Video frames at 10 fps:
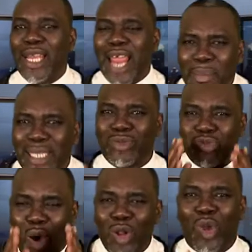That means
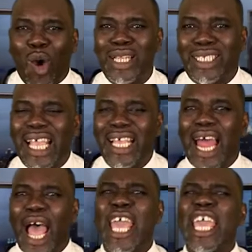what God is saying
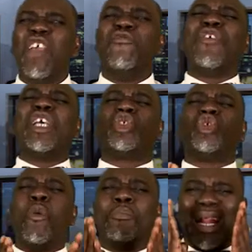that invest
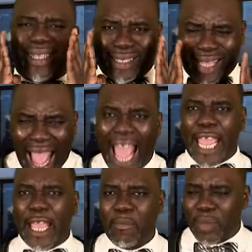so much
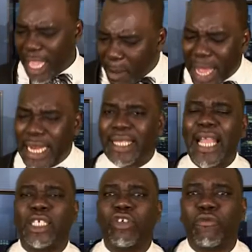time in
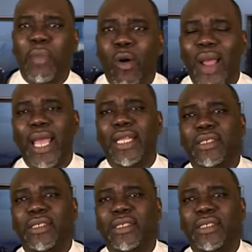meditating of my word.